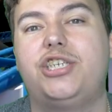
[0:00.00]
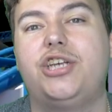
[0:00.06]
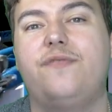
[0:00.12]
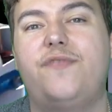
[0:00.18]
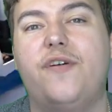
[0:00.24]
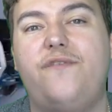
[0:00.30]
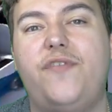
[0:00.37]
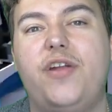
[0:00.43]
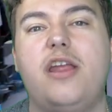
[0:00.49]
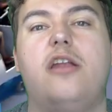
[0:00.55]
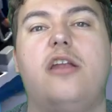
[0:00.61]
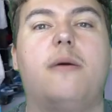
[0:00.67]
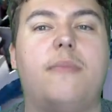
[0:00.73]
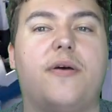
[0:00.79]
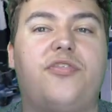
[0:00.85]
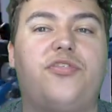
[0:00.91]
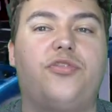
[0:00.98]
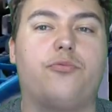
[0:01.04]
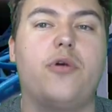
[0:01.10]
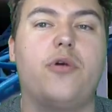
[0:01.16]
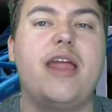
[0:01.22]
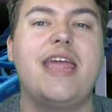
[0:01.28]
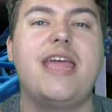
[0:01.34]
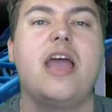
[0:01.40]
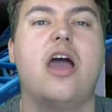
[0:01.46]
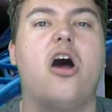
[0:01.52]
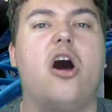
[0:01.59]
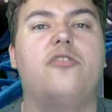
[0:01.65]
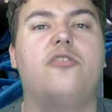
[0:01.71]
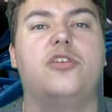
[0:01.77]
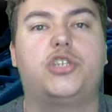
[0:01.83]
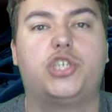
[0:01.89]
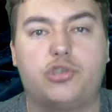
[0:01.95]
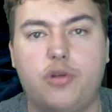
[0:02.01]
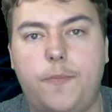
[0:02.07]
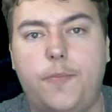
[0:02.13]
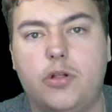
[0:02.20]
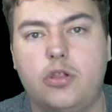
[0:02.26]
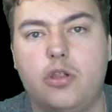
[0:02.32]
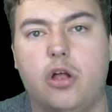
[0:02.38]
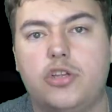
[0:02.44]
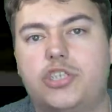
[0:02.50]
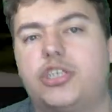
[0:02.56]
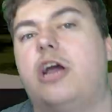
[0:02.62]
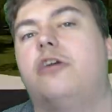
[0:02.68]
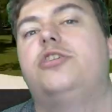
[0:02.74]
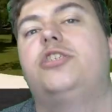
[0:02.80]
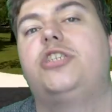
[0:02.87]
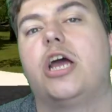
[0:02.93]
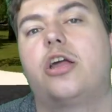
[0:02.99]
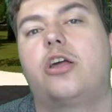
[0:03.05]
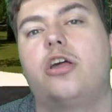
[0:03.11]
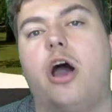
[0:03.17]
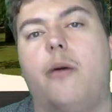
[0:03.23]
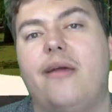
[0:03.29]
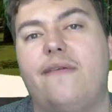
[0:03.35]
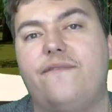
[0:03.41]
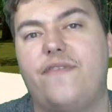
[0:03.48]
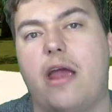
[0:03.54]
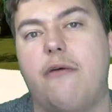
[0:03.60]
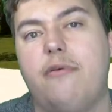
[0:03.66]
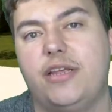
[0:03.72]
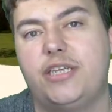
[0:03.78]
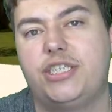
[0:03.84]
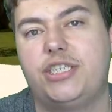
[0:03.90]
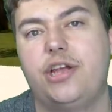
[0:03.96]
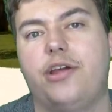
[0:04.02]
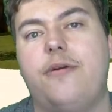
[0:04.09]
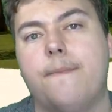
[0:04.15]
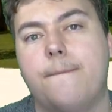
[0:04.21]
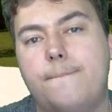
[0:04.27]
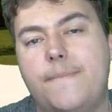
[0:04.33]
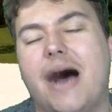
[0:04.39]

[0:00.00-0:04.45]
tuned for video number three on the triple launch coaster coming very soon.